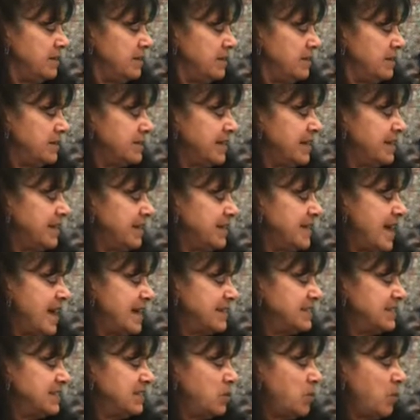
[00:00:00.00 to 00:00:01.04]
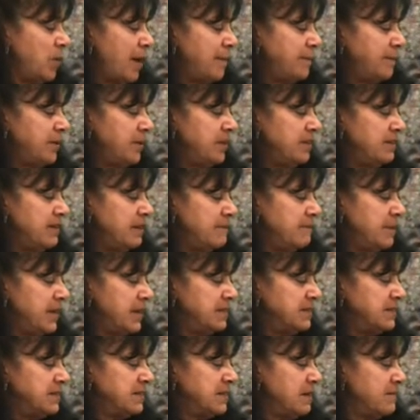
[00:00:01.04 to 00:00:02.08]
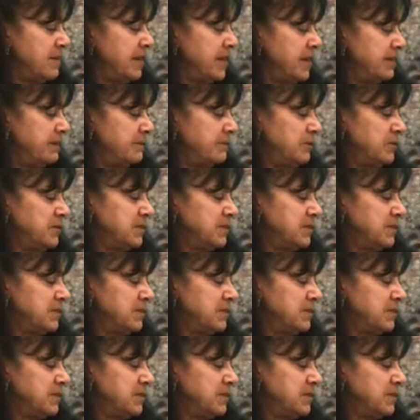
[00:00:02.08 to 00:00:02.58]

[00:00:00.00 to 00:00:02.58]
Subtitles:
It's like a nasty weapon. It makes some animals